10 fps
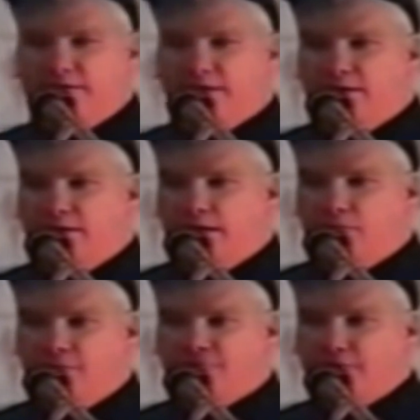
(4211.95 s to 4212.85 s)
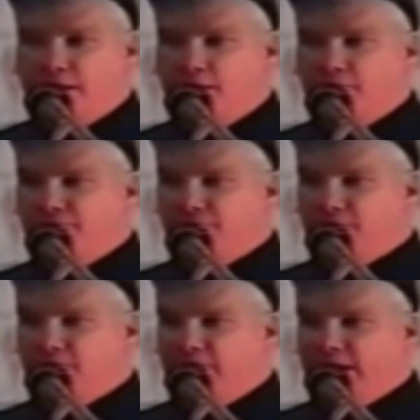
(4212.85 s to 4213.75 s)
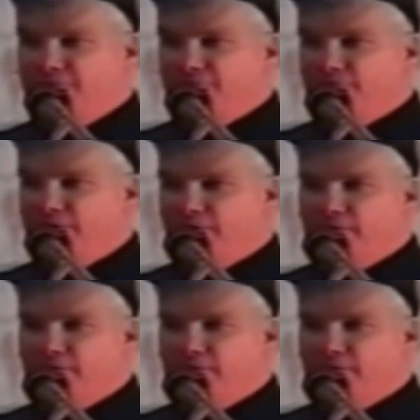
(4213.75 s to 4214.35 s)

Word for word: And uh, uh, once again, on these artifacts,